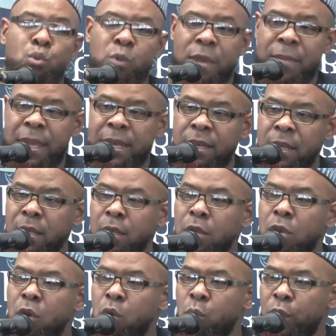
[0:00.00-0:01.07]
women
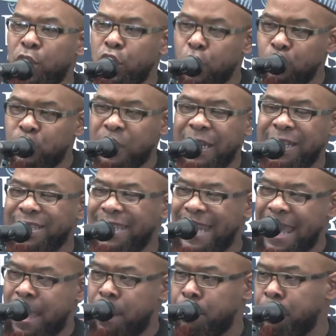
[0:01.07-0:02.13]
who were cursing
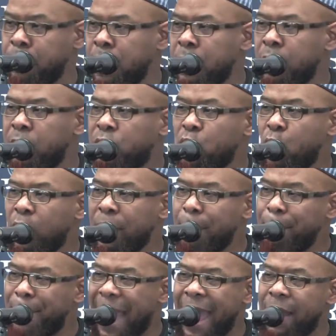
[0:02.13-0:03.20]
Islam,
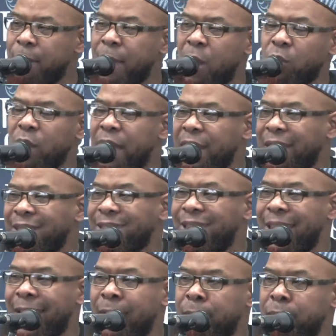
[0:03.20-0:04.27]
talking bad about Al
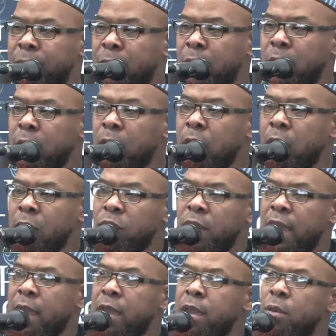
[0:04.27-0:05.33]
Islam, and
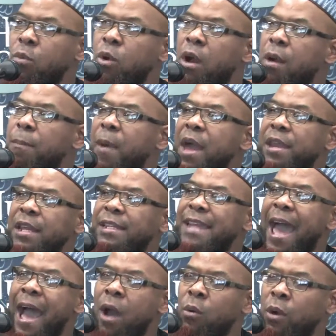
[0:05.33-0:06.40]
they were up on a
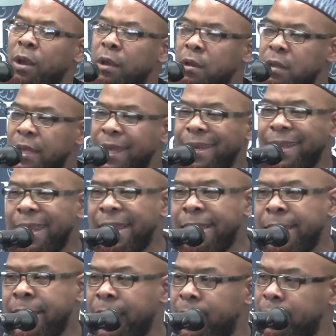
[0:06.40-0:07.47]
tower in
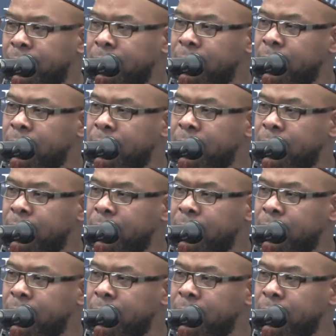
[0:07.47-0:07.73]
India